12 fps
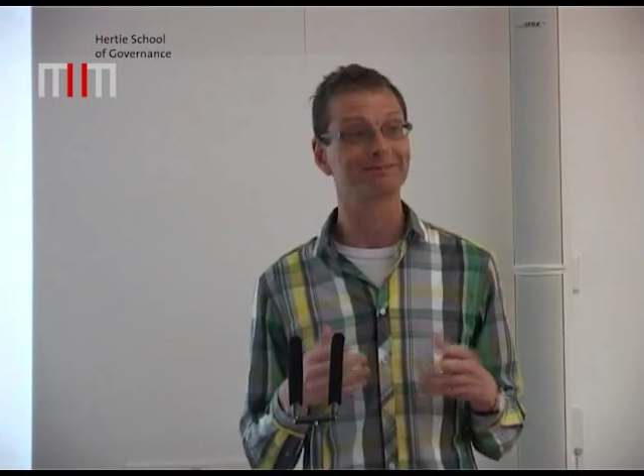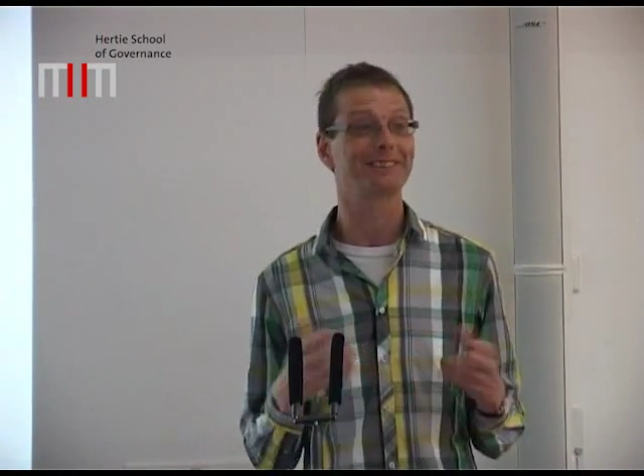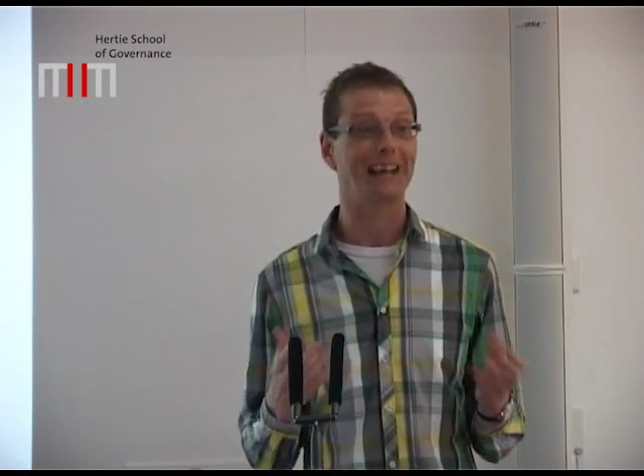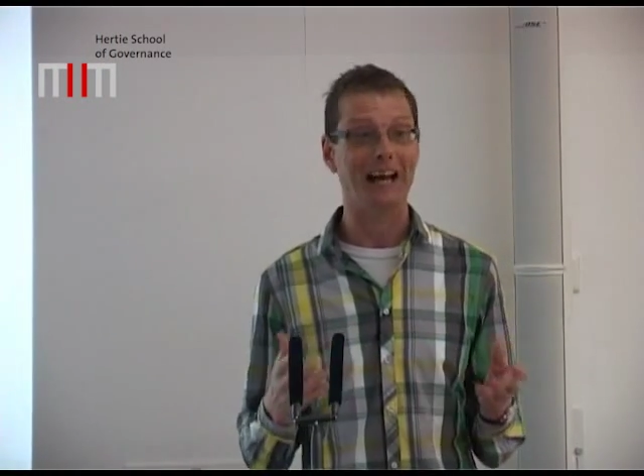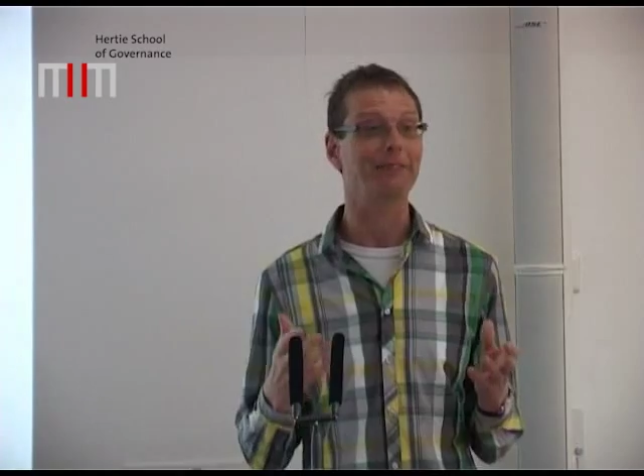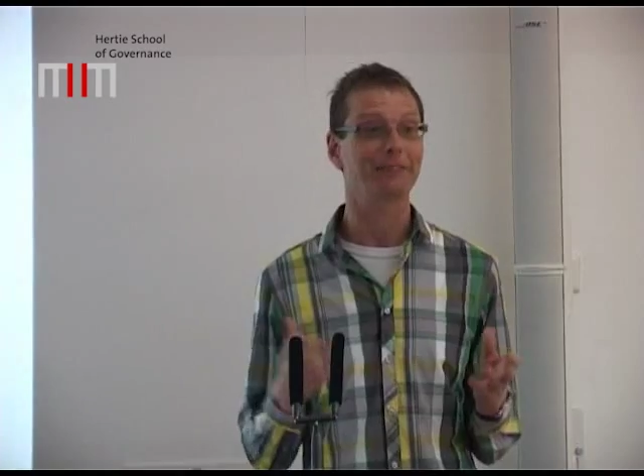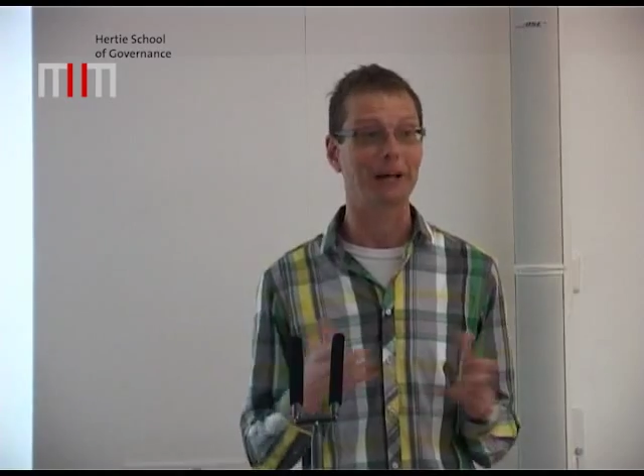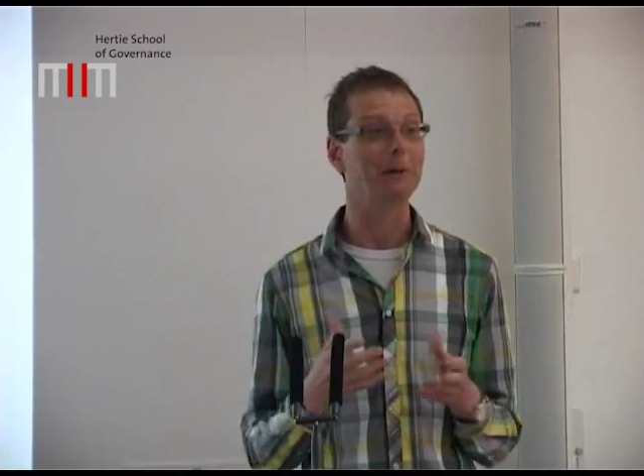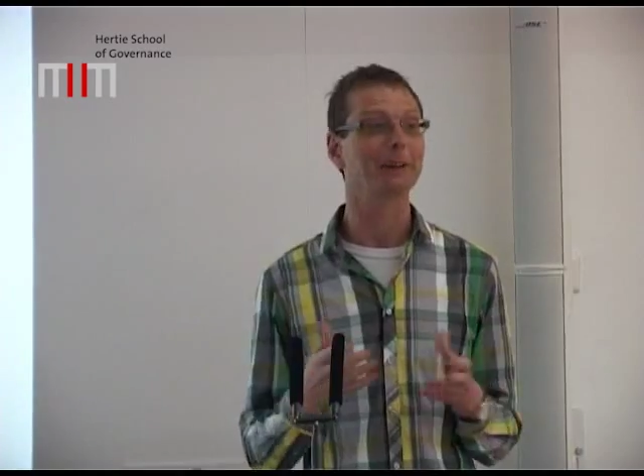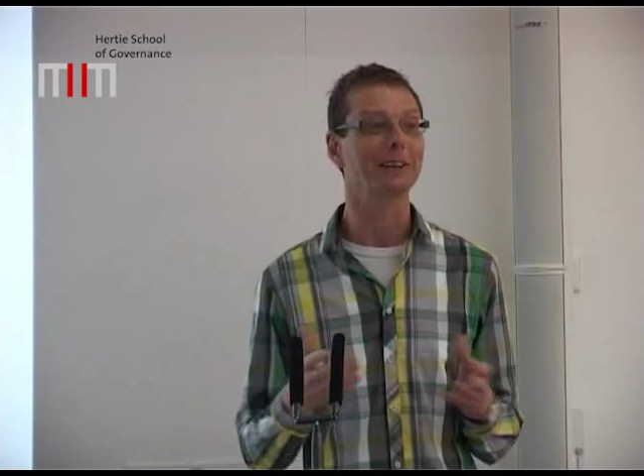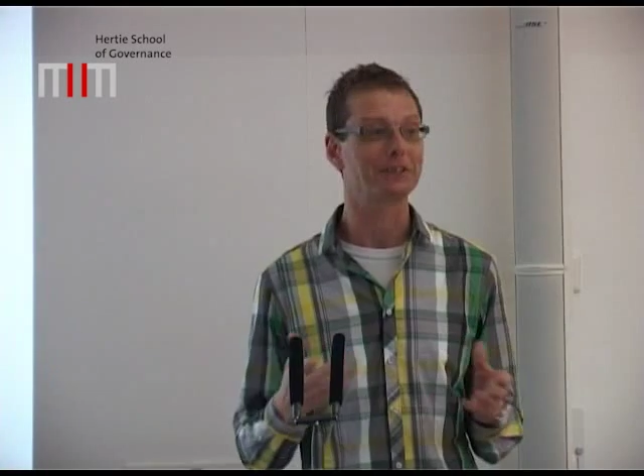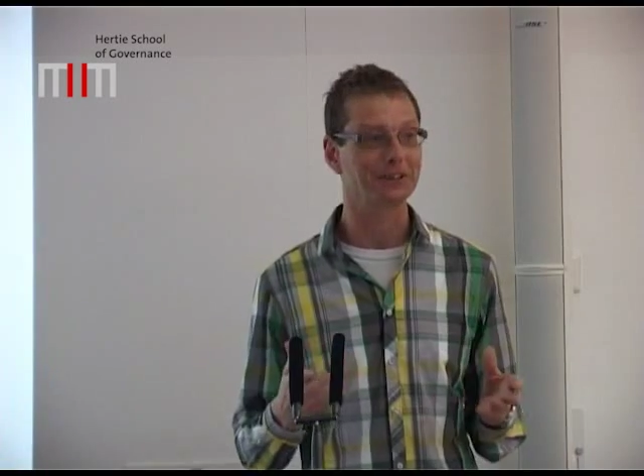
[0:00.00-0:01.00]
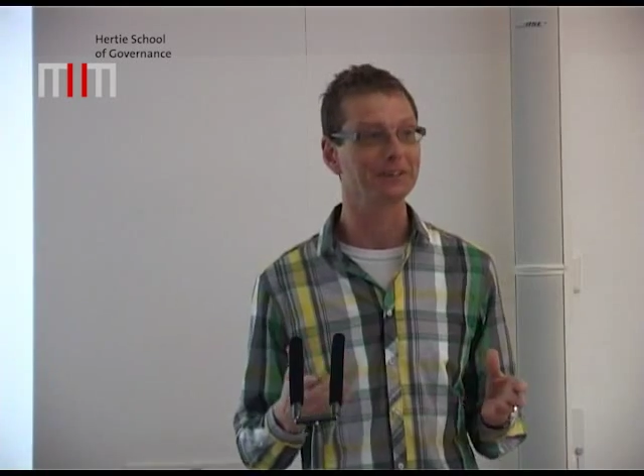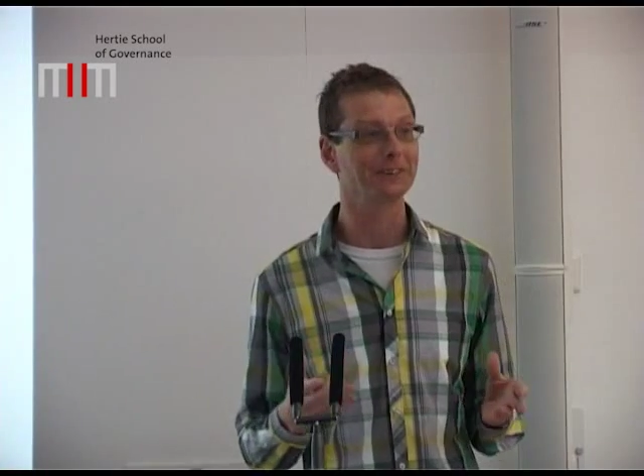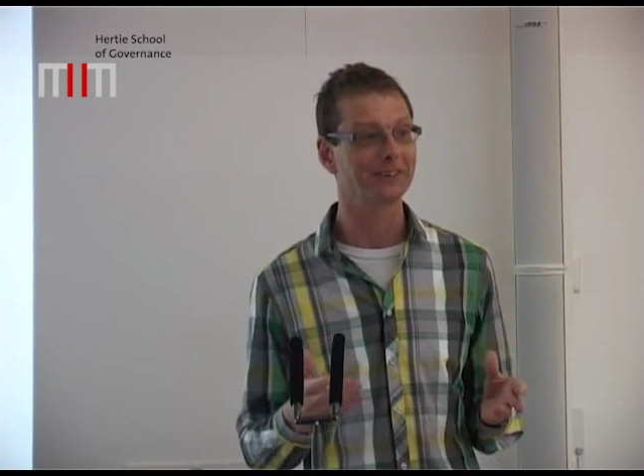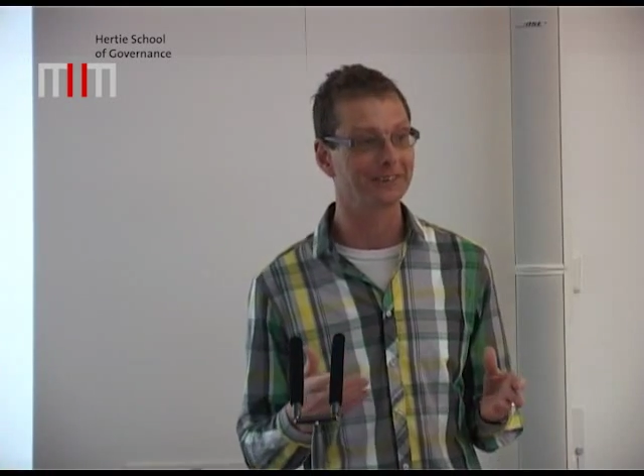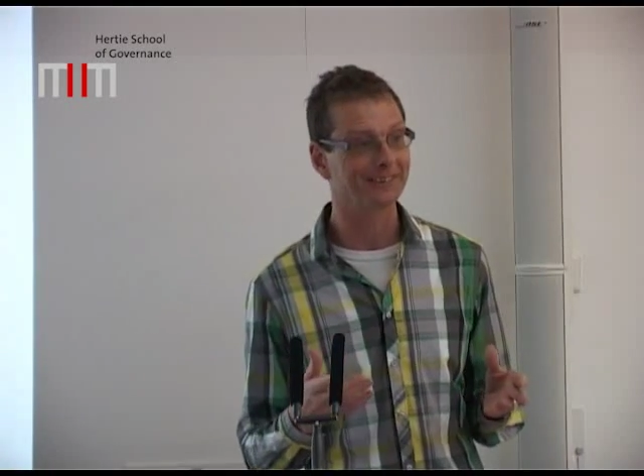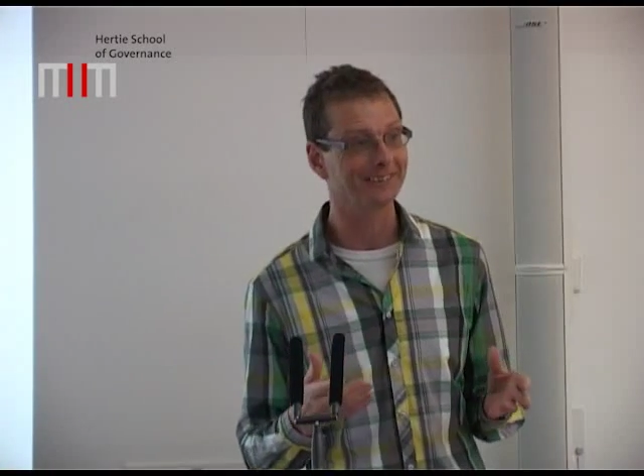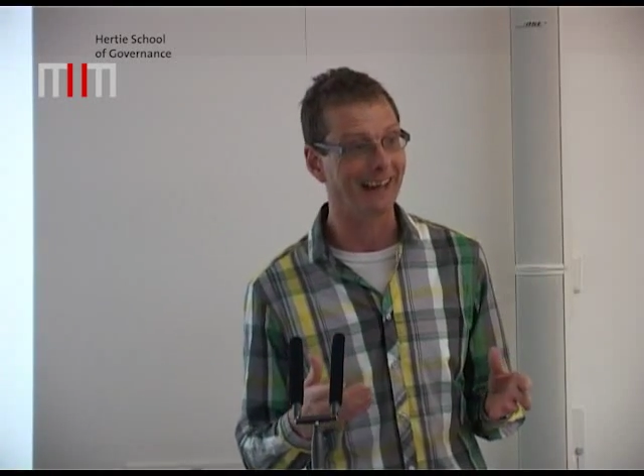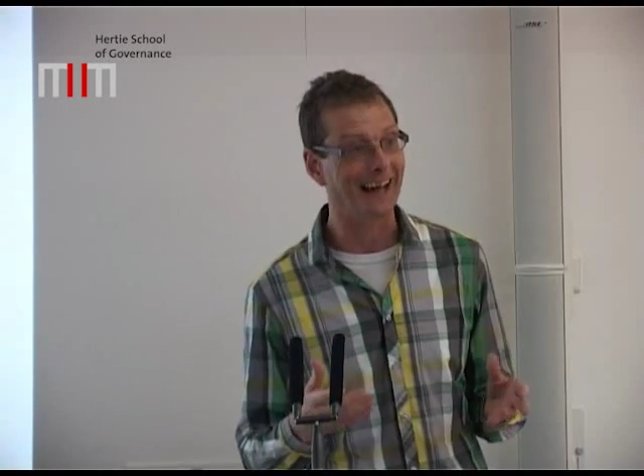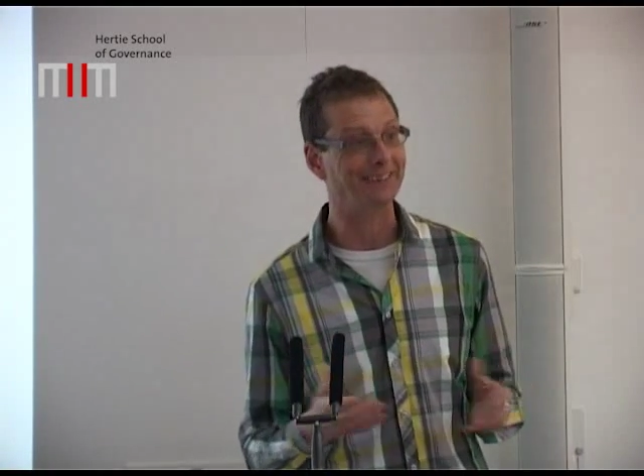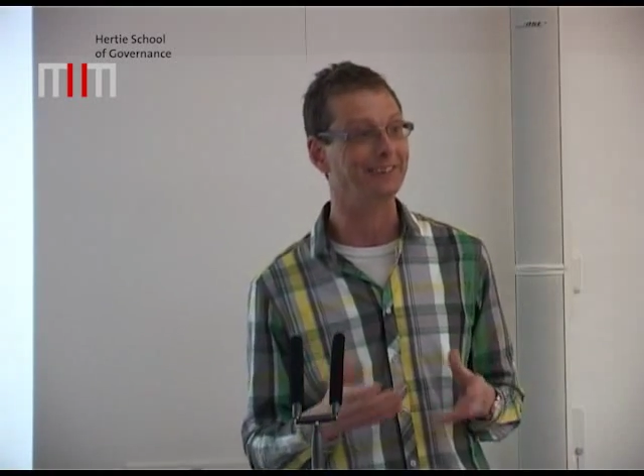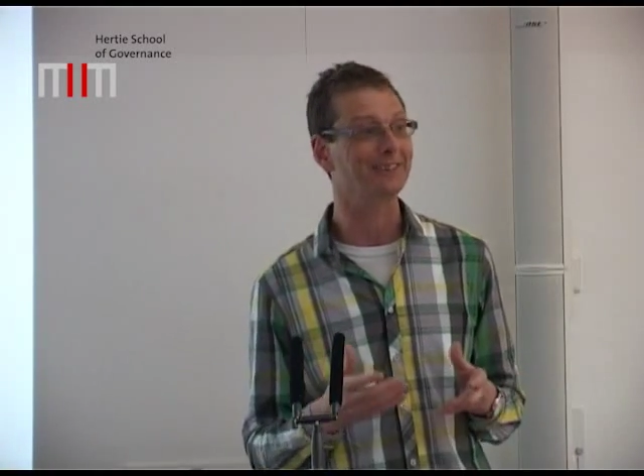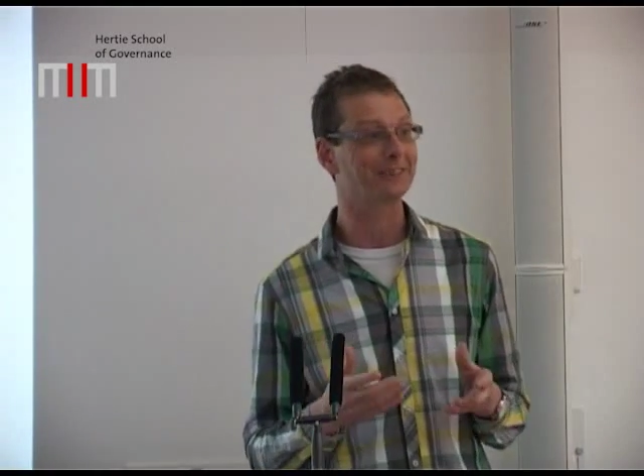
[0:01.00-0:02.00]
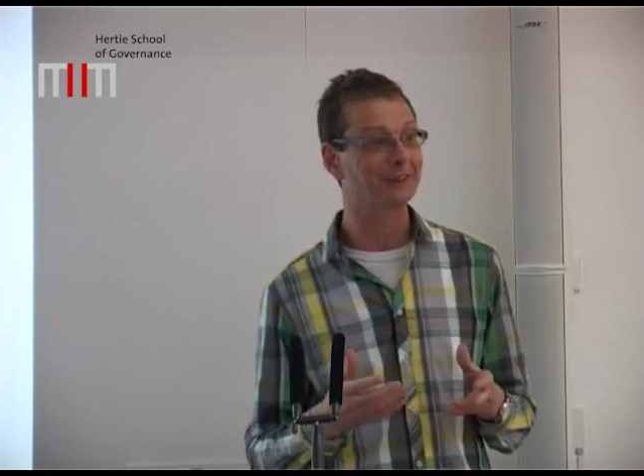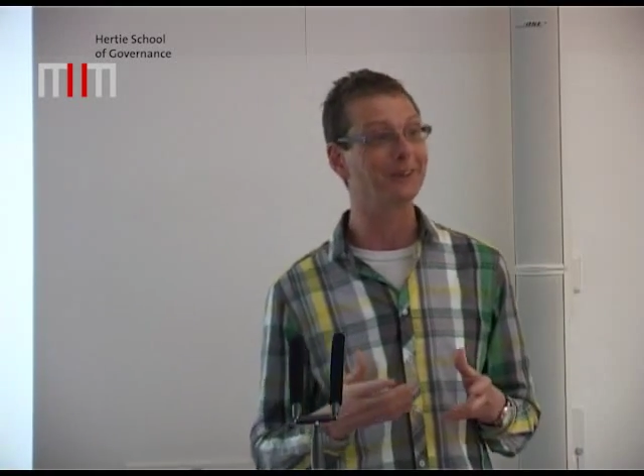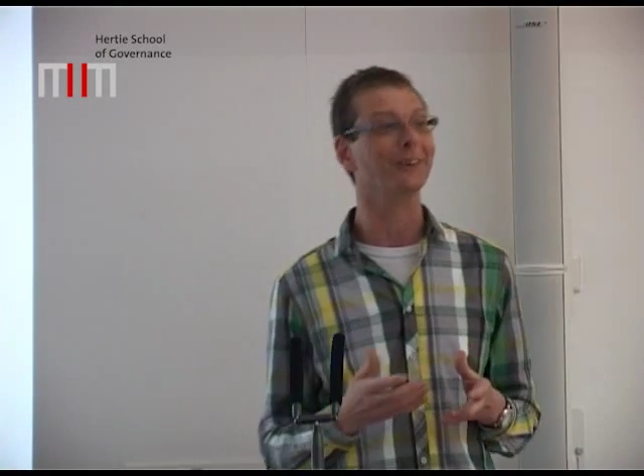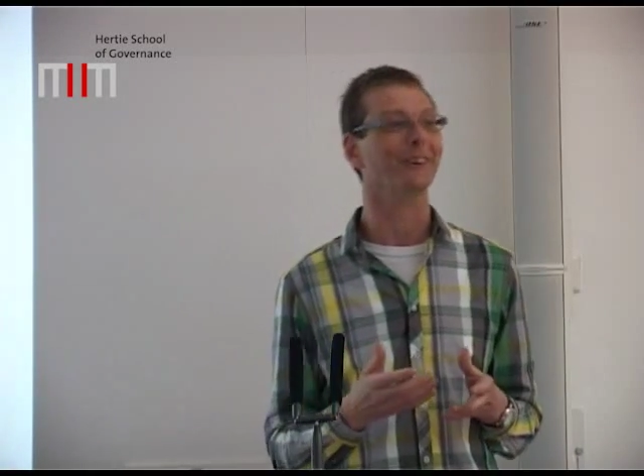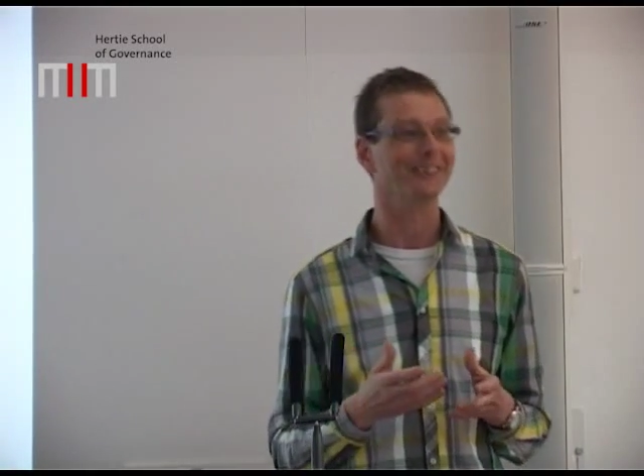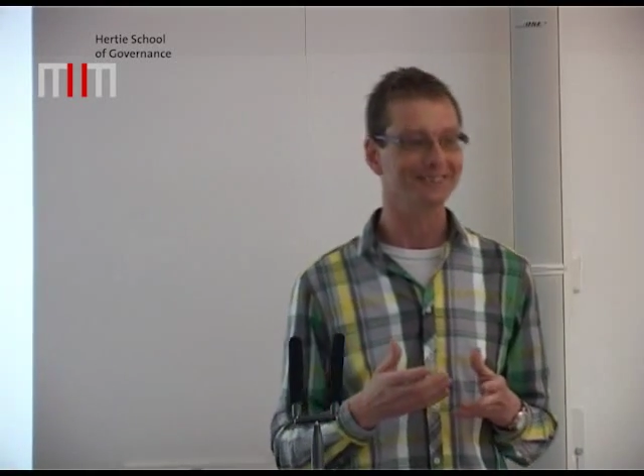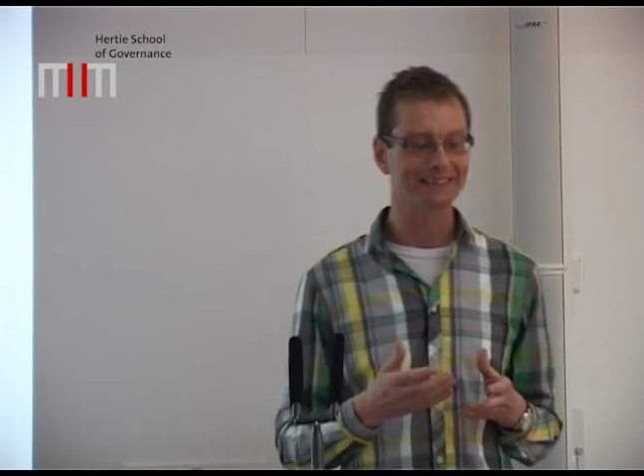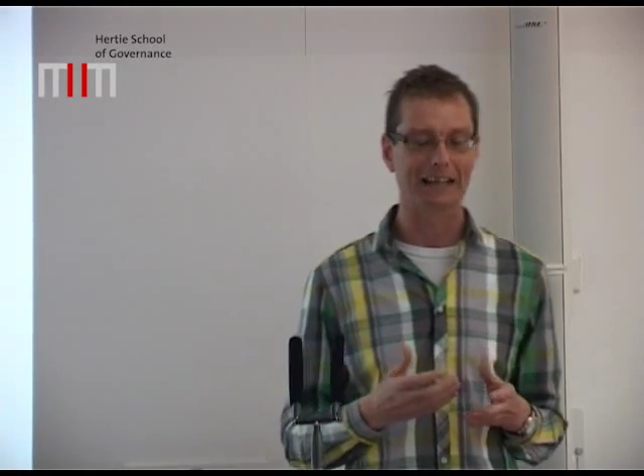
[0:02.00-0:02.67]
to have coalitions at its core.